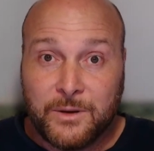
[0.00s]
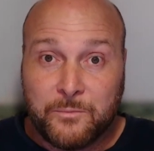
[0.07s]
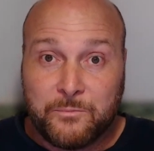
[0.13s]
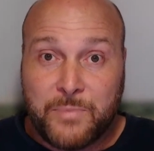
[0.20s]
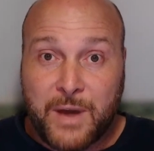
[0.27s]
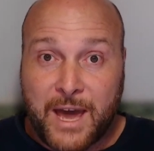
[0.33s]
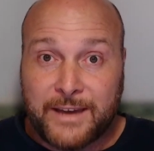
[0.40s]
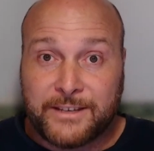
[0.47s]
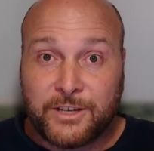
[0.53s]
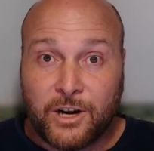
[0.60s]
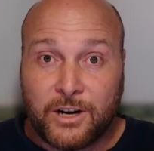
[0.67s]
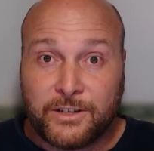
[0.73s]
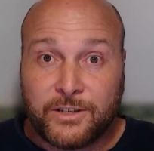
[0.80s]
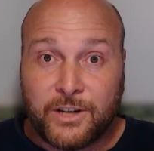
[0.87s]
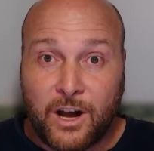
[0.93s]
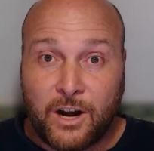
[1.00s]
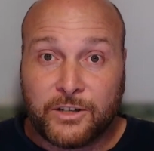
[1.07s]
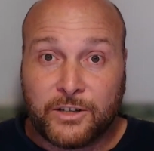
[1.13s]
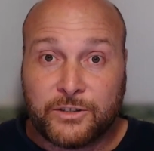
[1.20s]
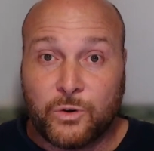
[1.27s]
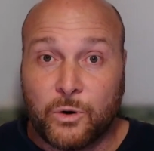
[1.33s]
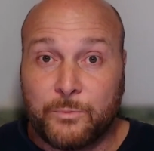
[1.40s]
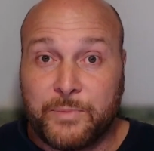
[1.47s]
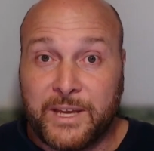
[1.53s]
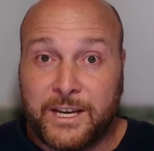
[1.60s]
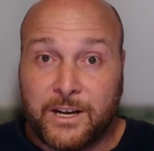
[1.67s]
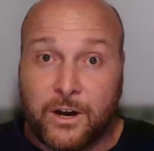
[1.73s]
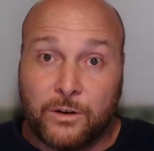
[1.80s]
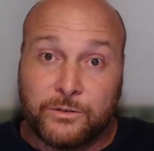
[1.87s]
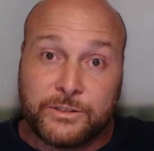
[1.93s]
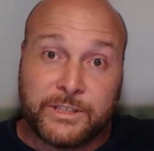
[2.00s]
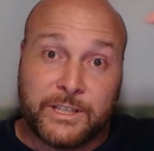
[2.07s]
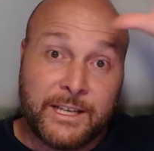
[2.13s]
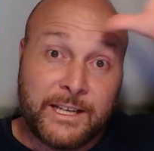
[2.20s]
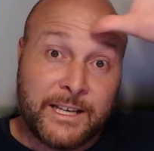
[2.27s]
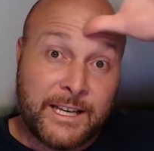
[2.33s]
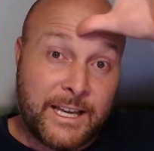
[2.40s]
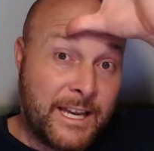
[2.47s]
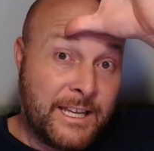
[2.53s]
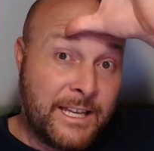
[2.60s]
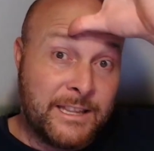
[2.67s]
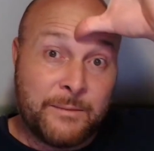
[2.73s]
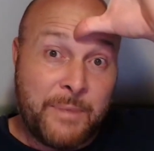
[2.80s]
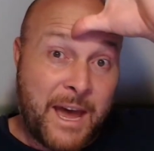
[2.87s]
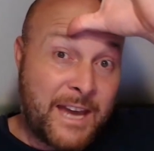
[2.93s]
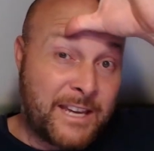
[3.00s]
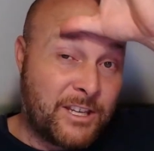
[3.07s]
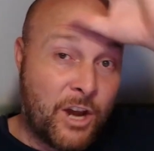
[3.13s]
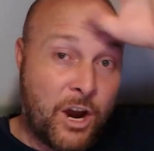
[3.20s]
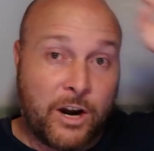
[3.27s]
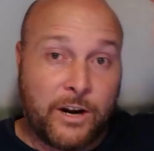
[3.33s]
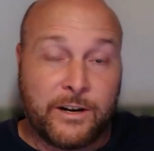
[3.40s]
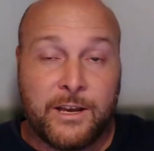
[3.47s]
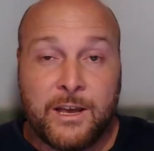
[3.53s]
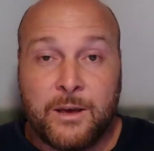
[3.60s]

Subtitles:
backyard dog torpedoes in the backyard,